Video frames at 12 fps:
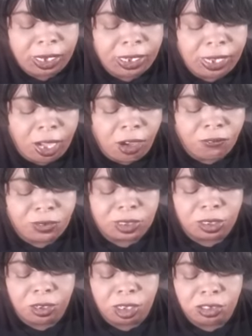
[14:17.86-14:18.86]
He
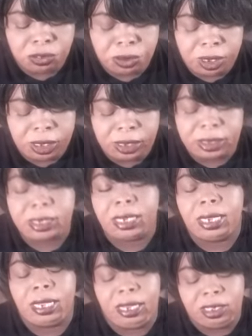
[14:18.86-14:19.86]
offers her a drink and
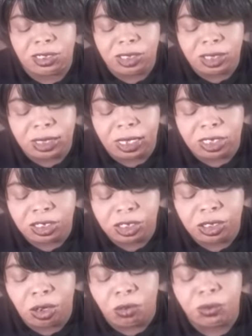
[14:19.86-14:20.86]
said, and she said
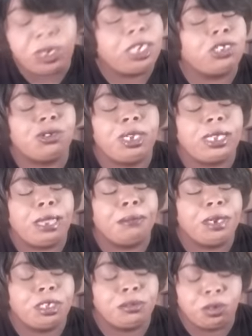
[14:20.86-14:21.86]
she don't really drink that
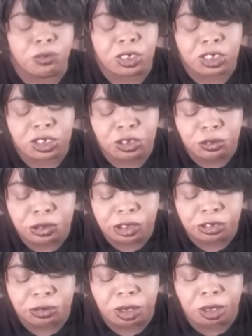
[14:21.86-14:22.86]
much, but when she do,
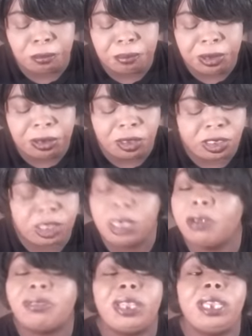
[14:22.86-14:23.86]
she drink a beer, and she
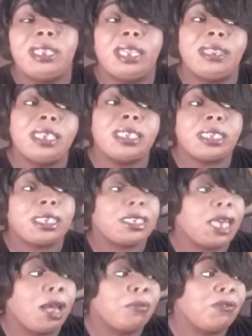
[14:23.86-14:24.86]
don't think that this is the
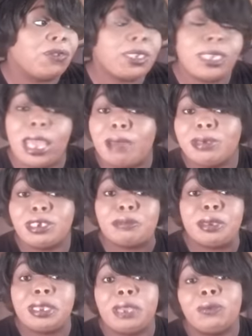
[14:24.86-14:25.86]
type of
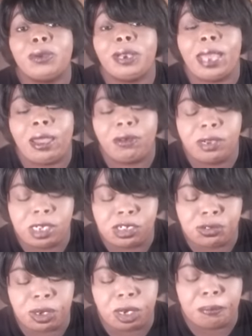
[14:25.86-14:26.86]
establishment that would allow her to
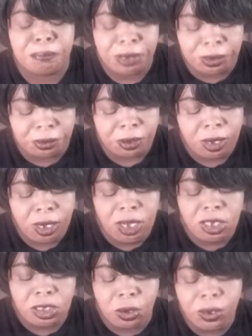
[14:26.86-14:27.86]
drink a beer.
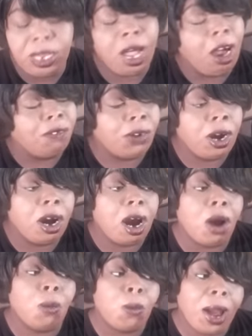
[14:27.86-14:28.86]
So he offered her
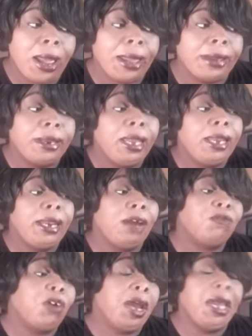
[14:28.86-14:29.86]
a wine.
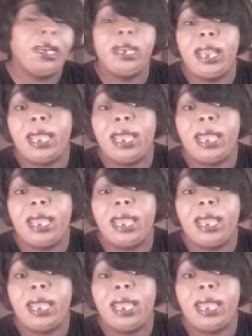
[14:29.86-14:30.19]
Now, for Hannah